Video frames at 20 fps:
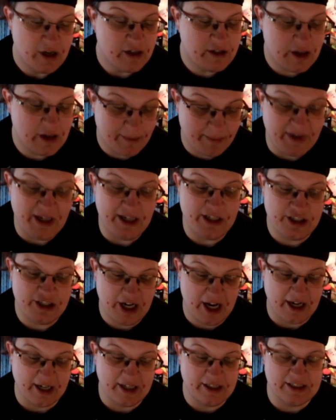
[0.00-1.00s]
to meet
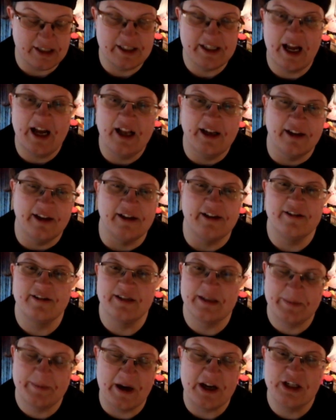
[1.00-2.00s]
Jack and Sally,
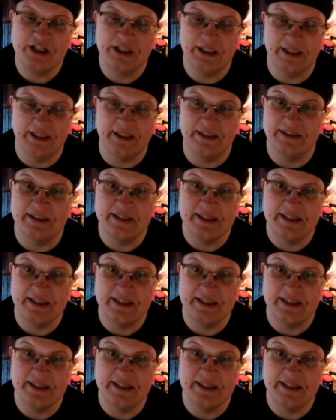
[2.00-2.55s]
especially